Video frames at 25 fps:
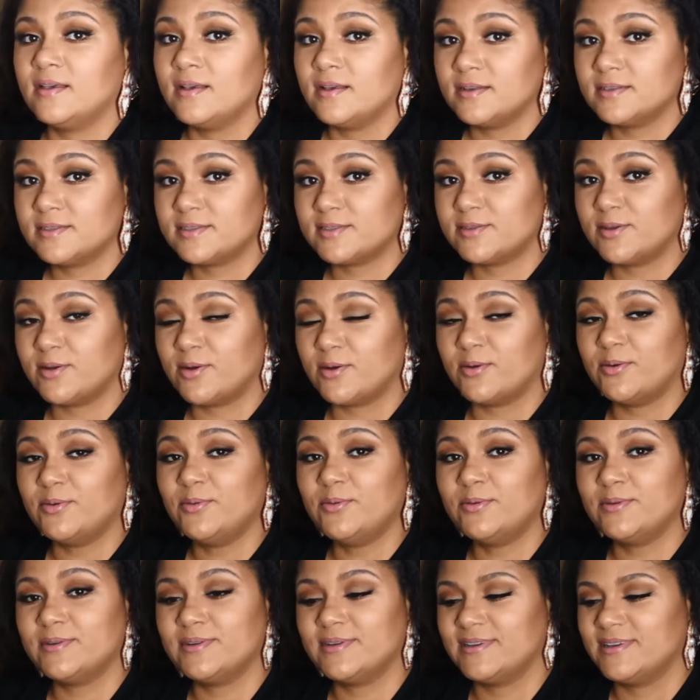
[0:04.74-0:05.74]

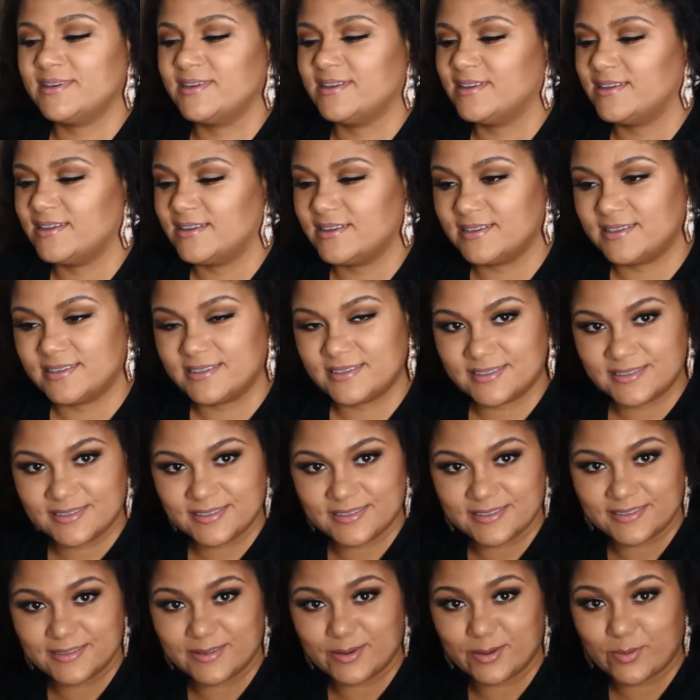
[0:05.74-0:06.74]
So,
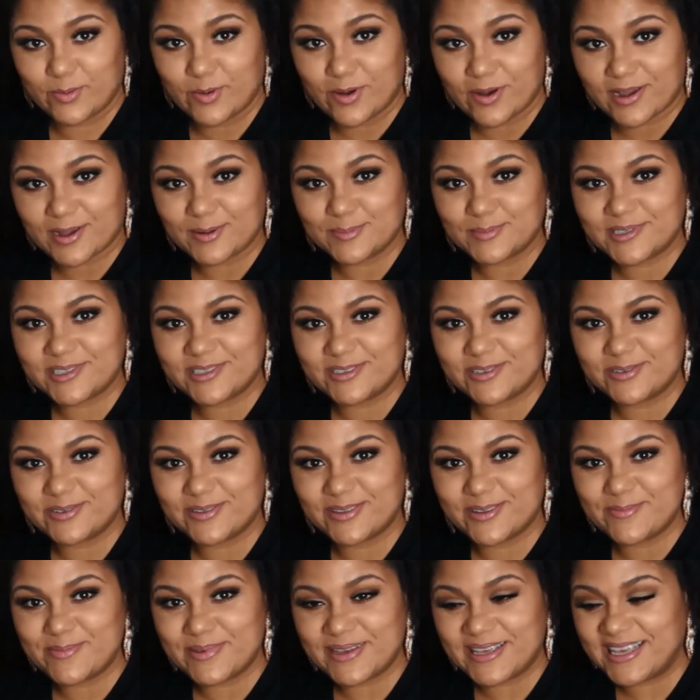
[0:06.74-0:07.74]
welcome to
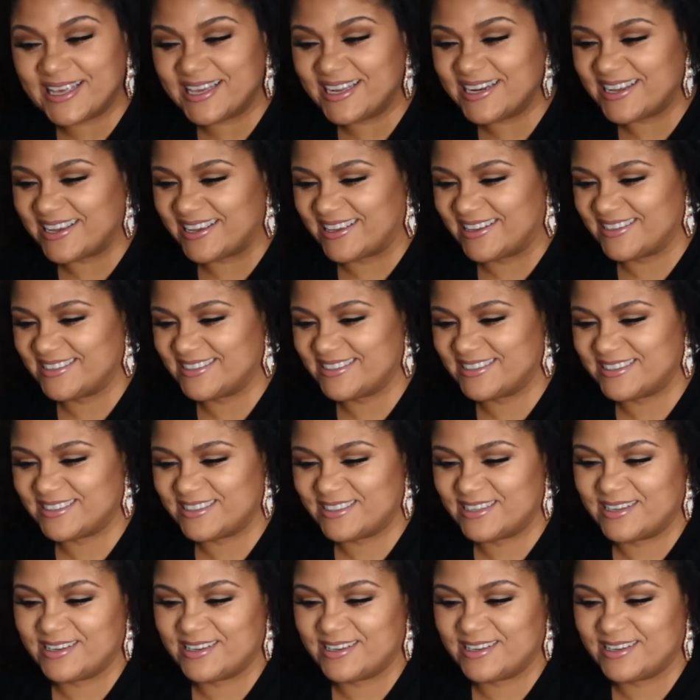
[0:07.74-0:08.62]
the beginnings.